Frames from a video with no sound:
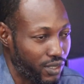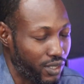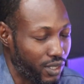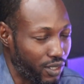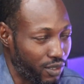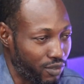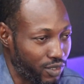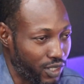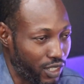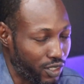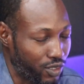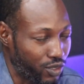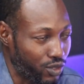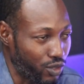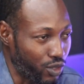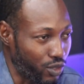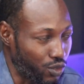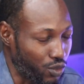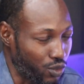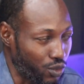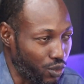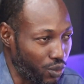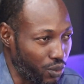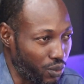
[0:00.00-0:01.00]
of that
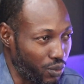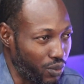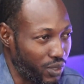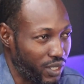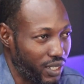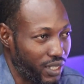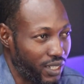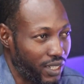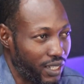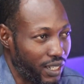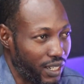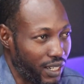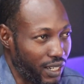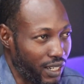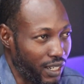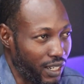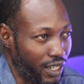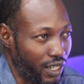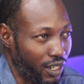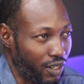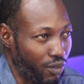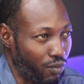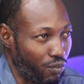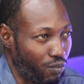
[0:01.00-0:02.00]
sort. So
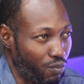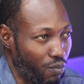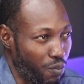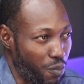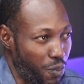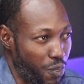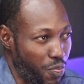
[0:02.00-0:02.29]
I